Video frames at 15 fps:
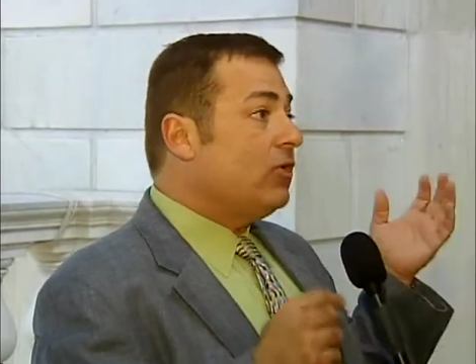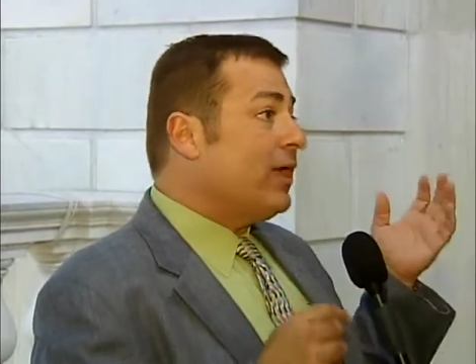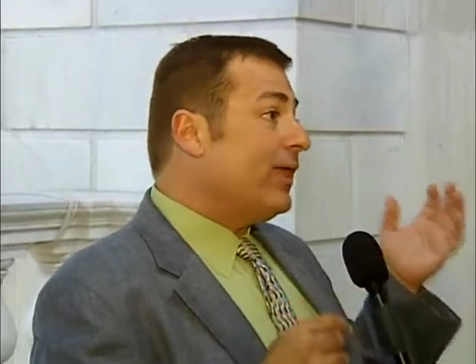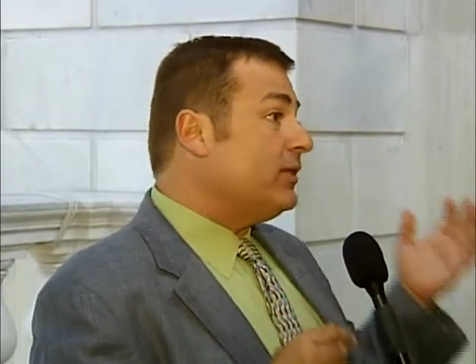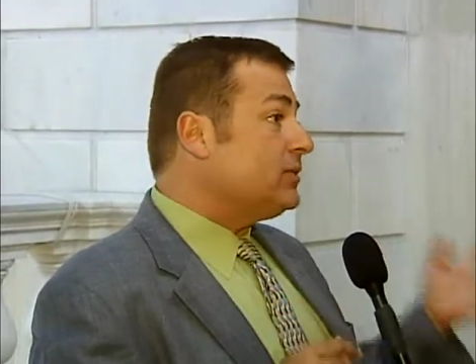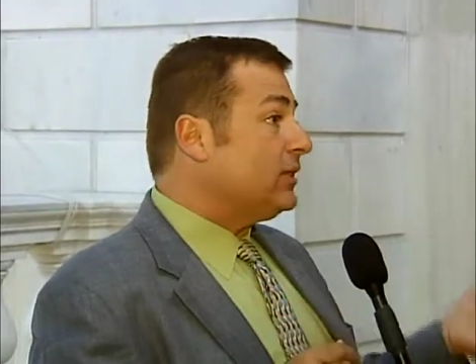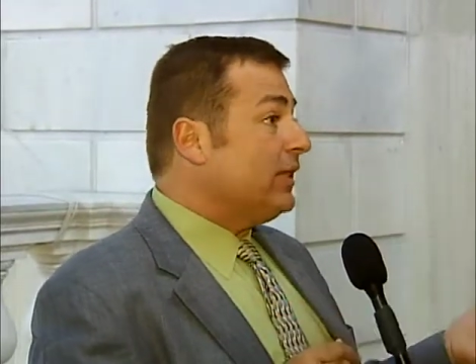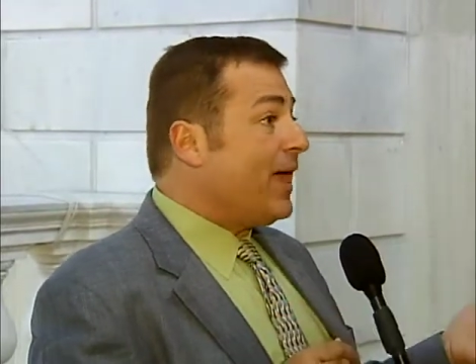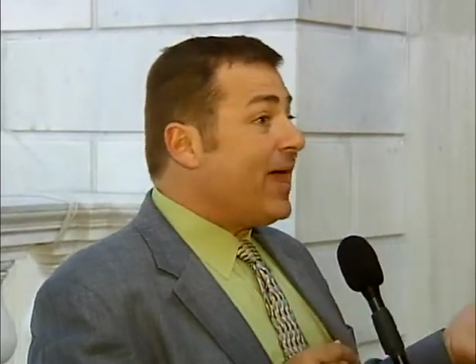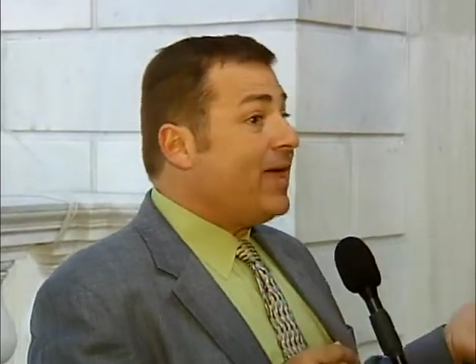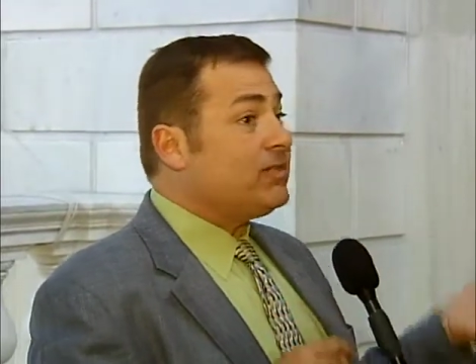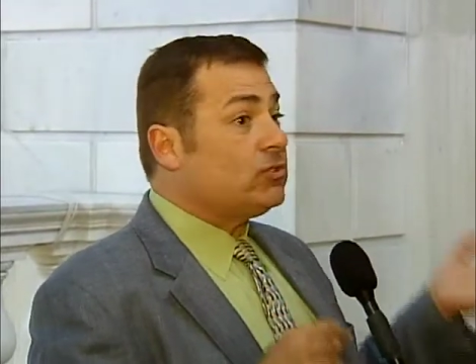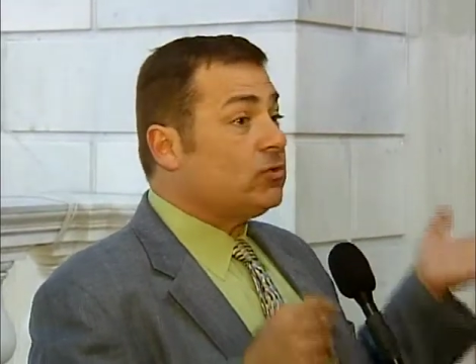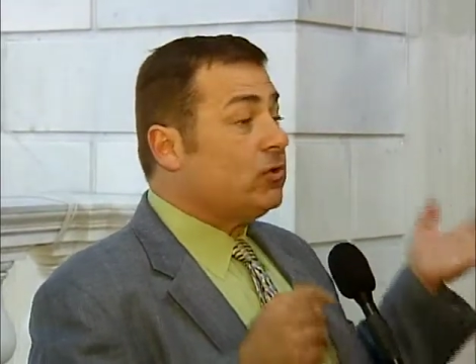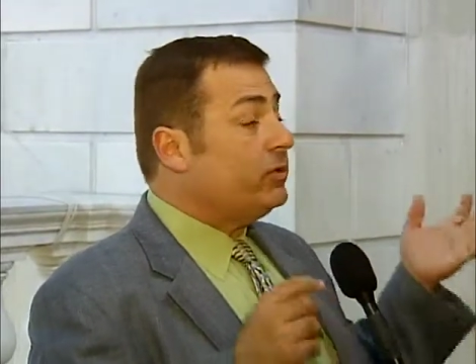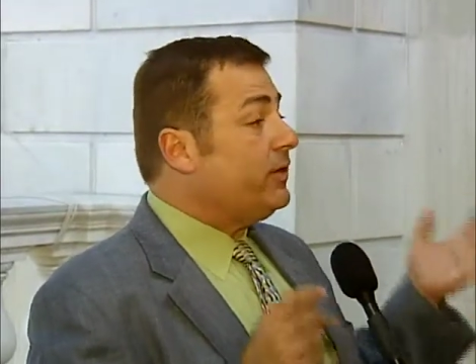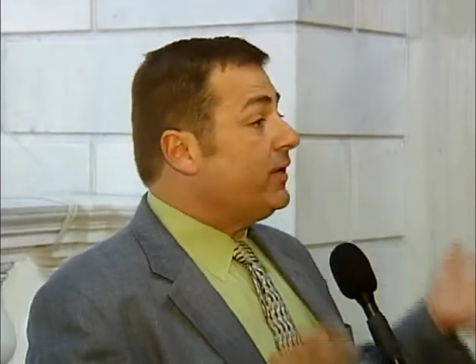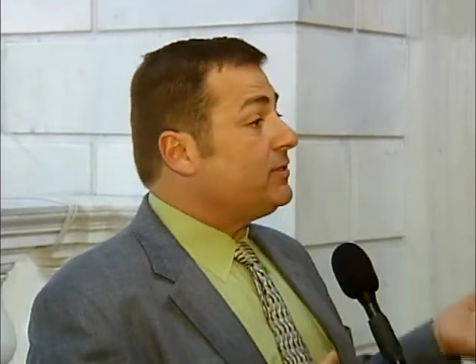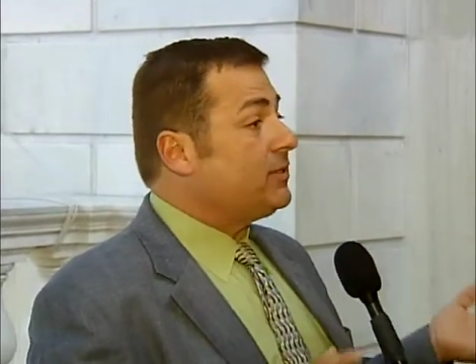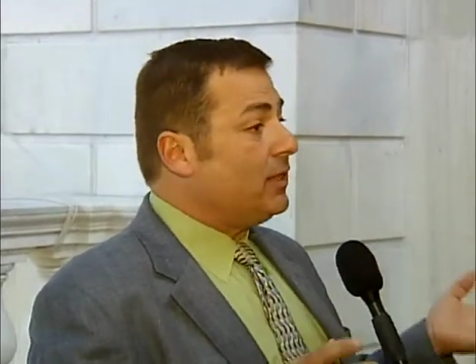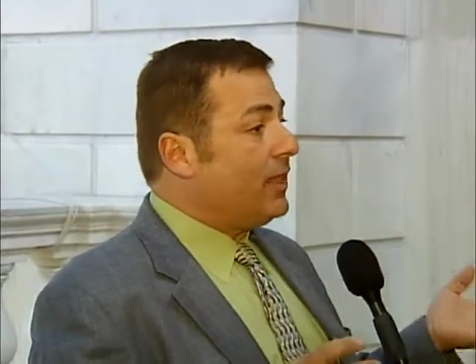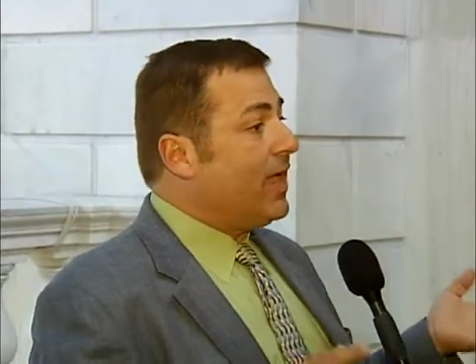Rhode Island's last or
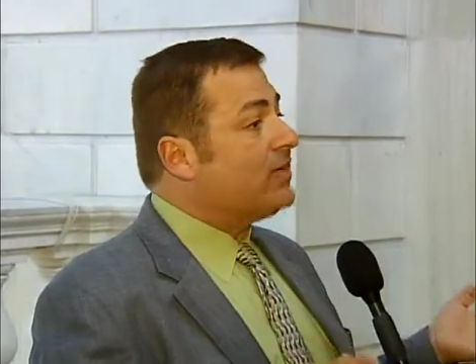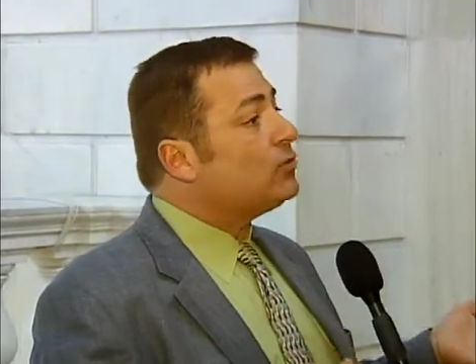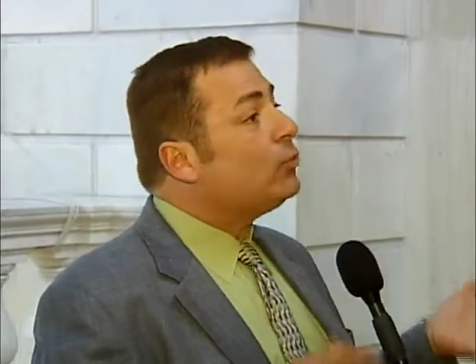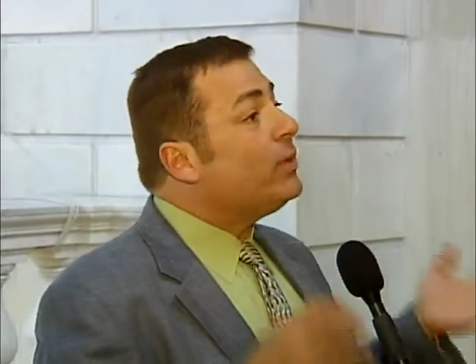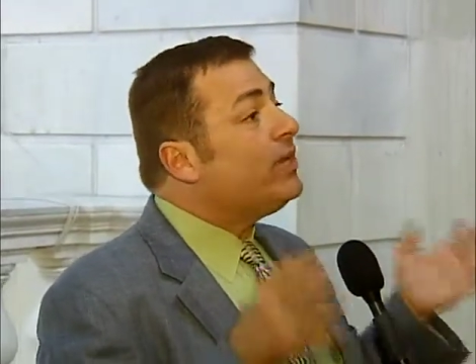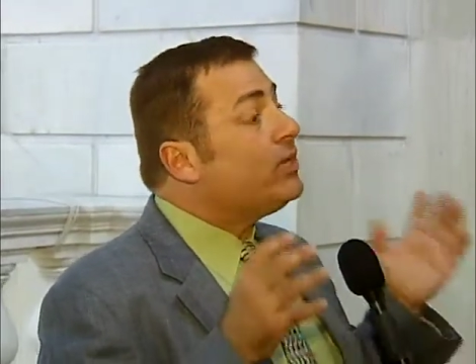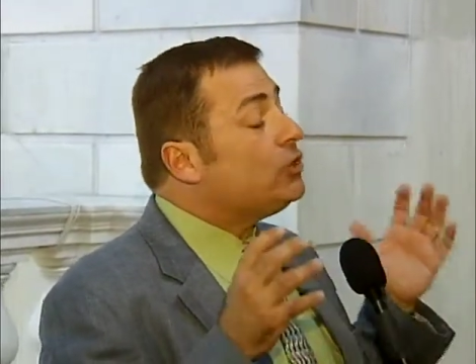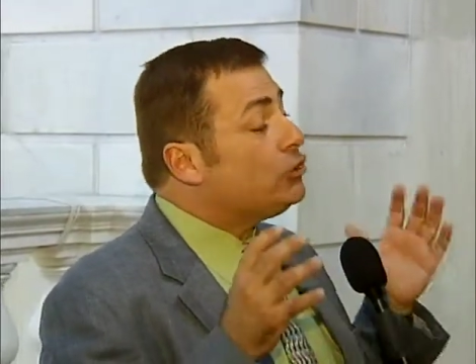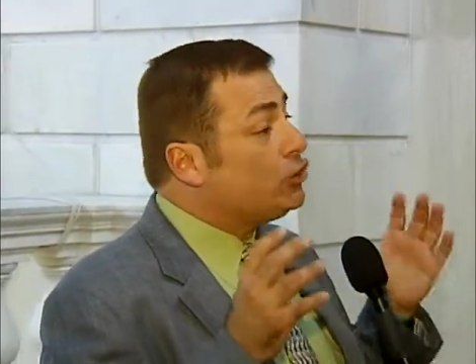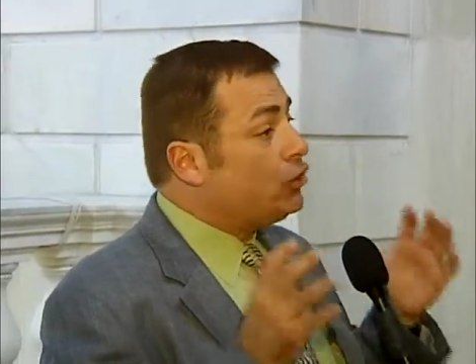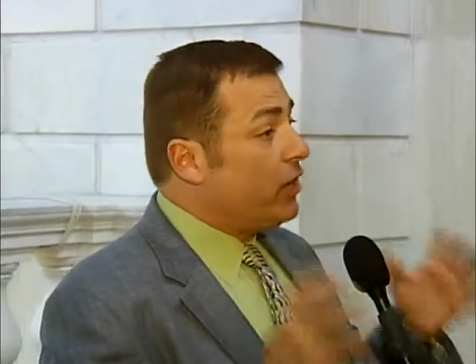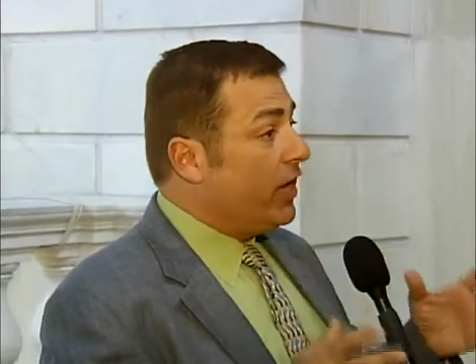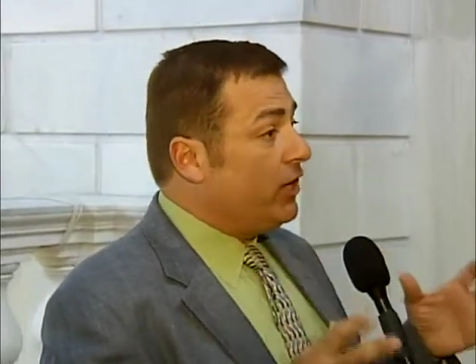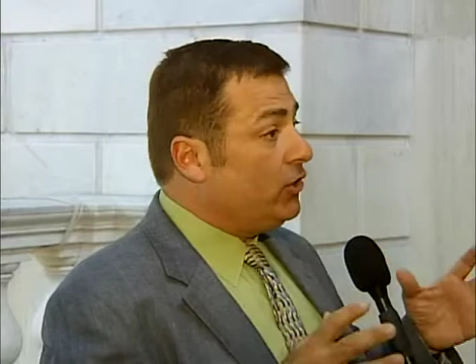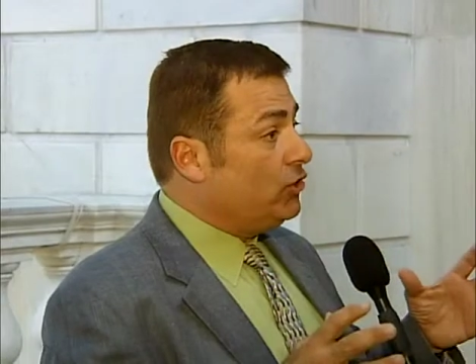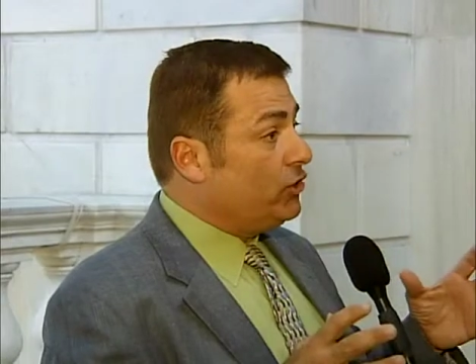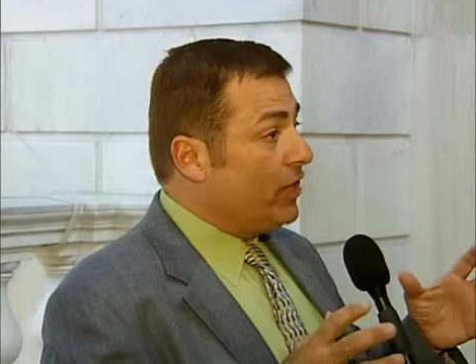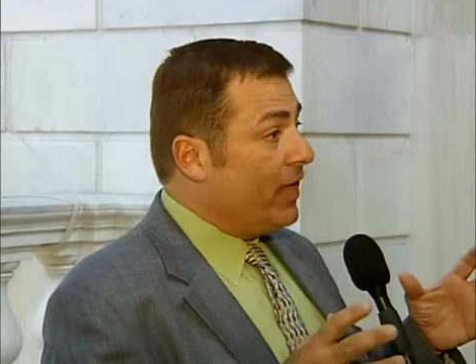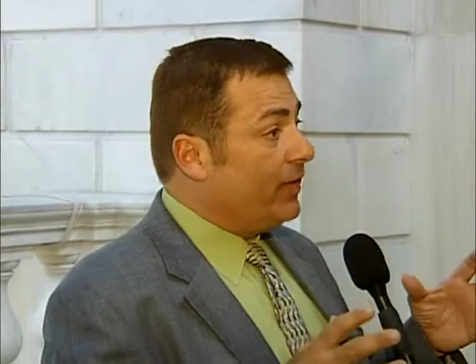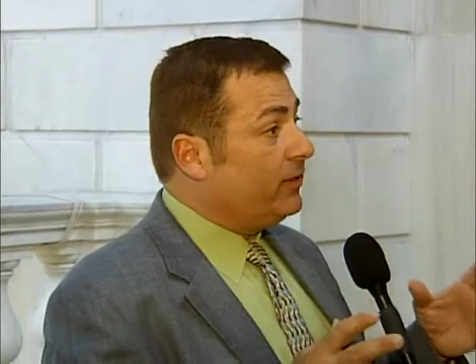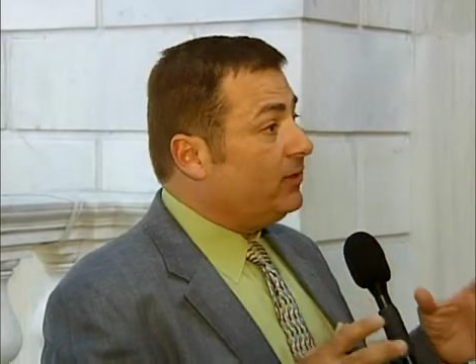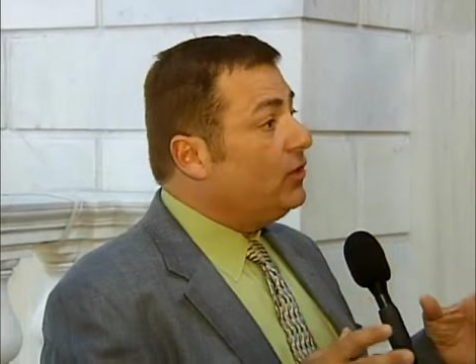next to last. We can change
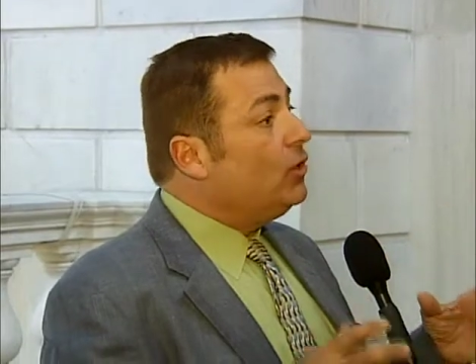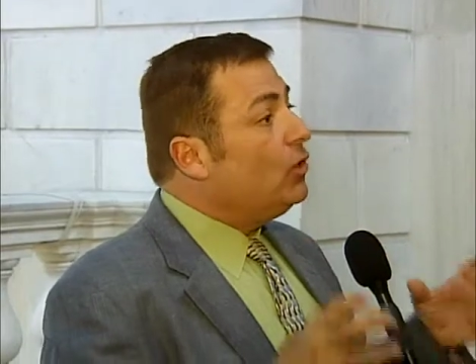that.